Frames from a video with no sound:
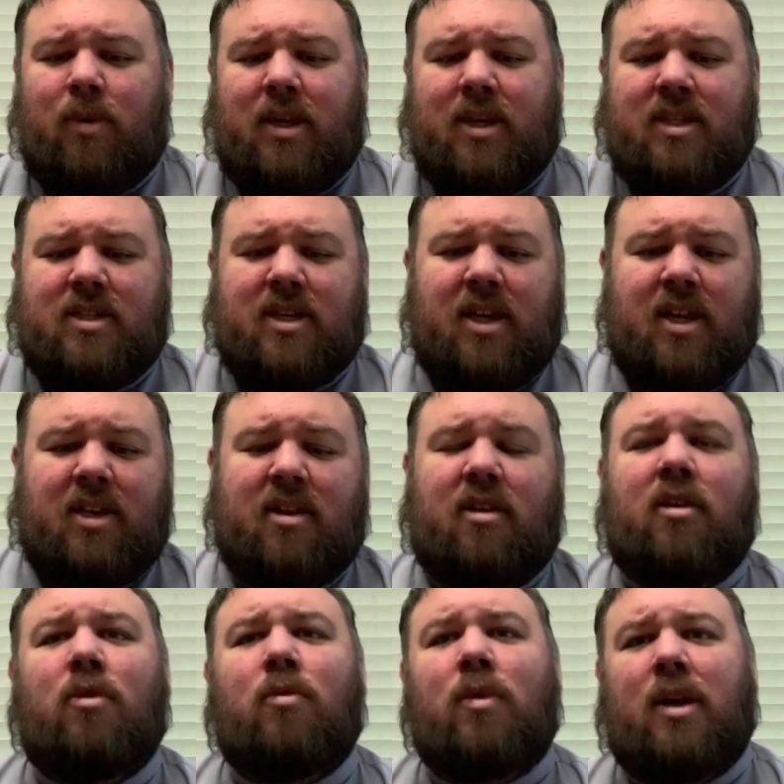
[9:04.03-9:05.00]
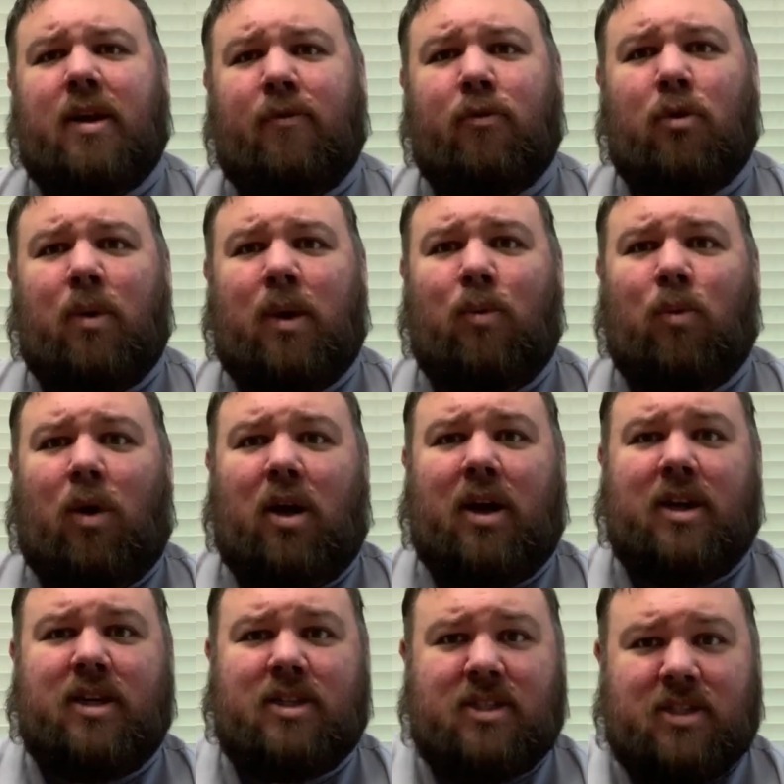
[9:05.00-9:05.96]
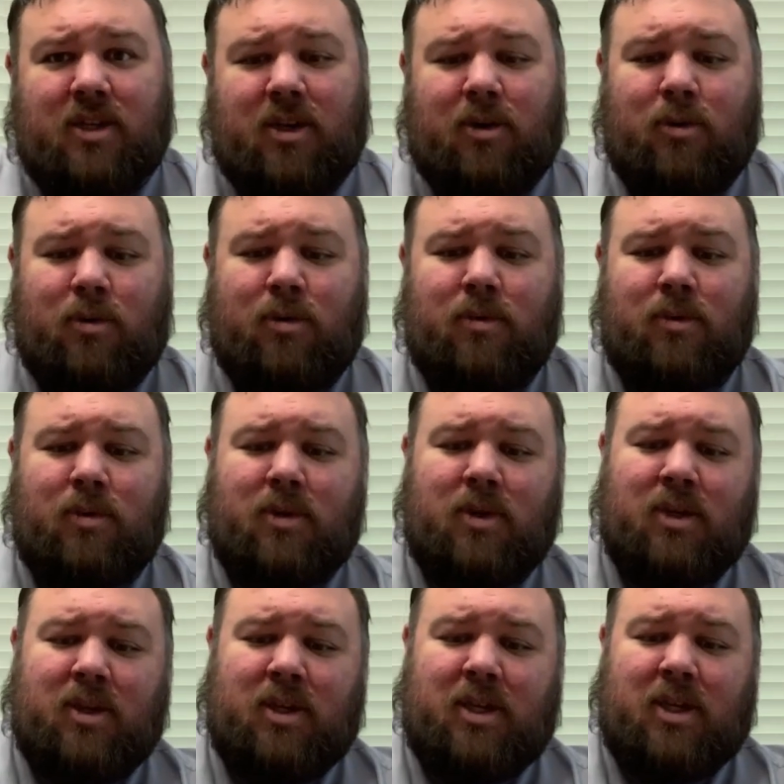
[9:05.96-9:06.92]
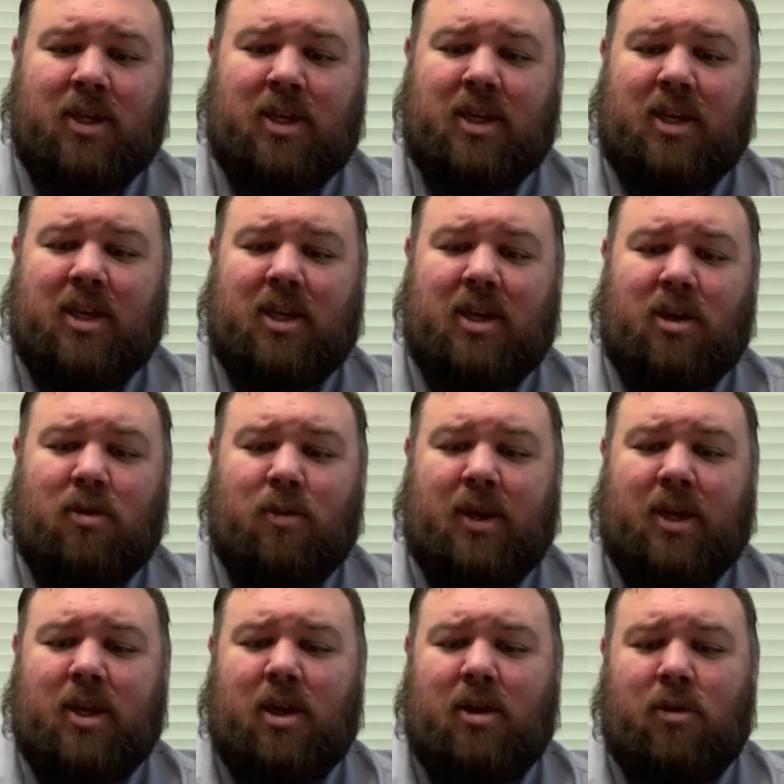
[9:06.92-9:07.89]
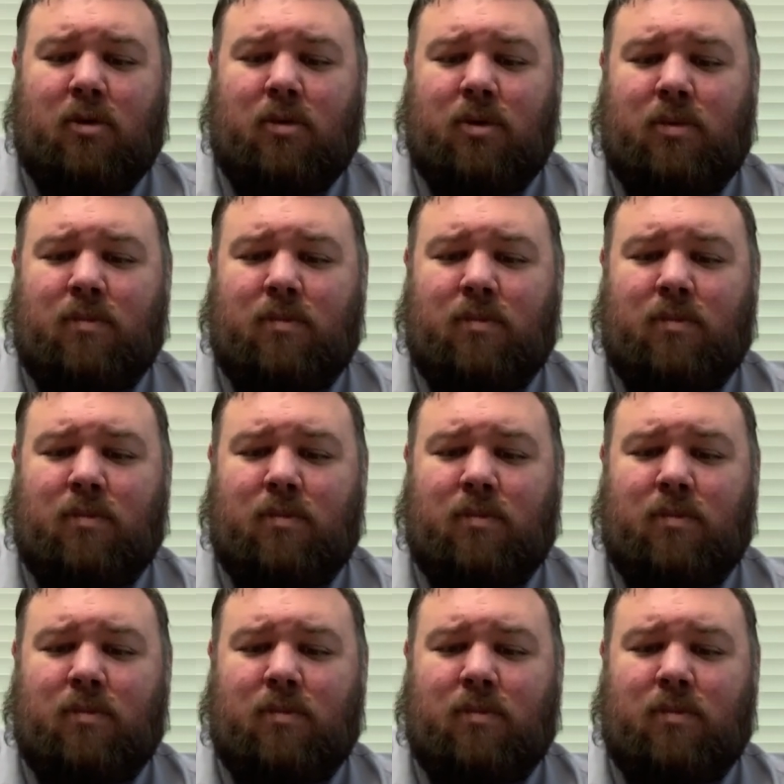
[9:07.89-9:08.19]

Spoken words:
decide to do whatever we want. So here we go.